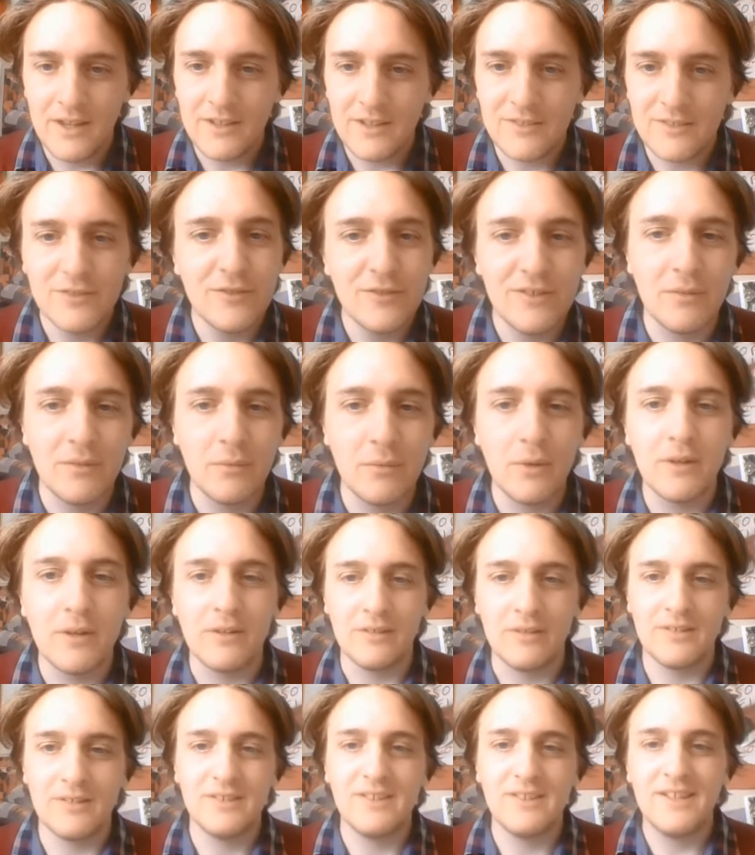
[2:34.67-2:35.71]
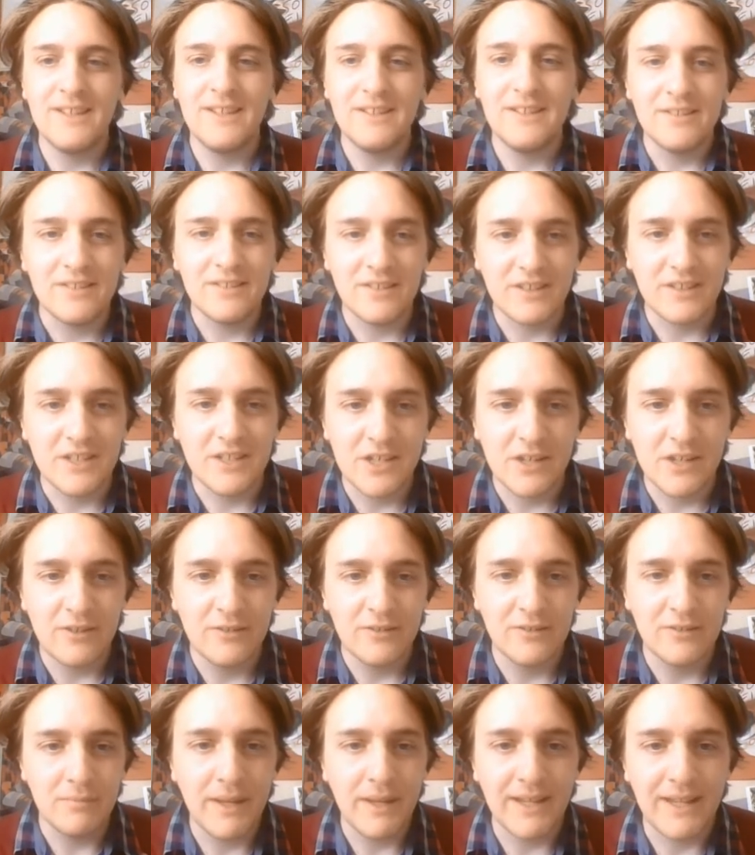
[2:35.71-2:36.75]
Susie World sees the
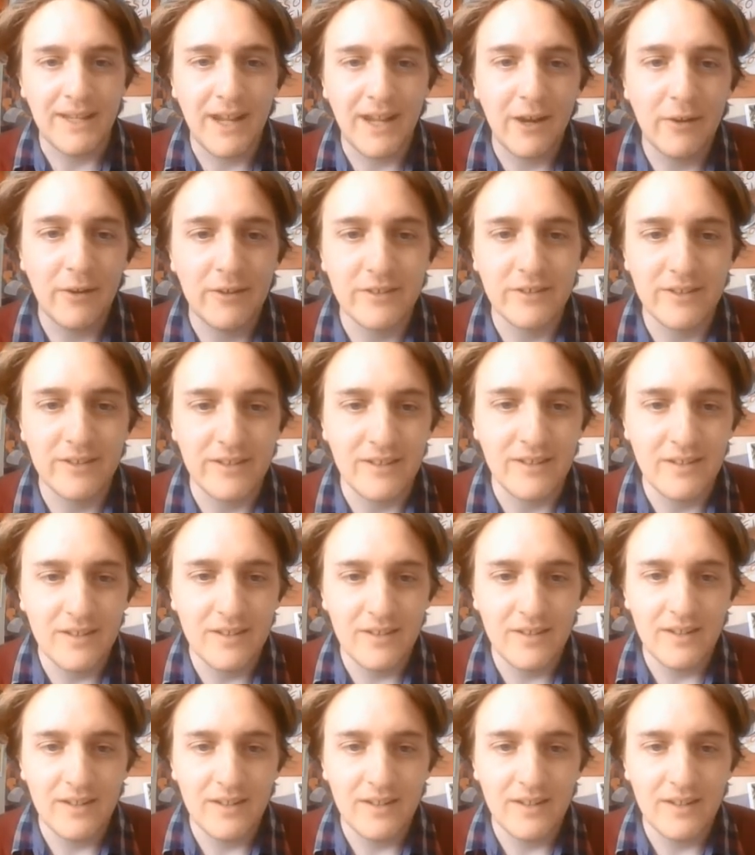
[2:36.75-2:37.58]
show's main character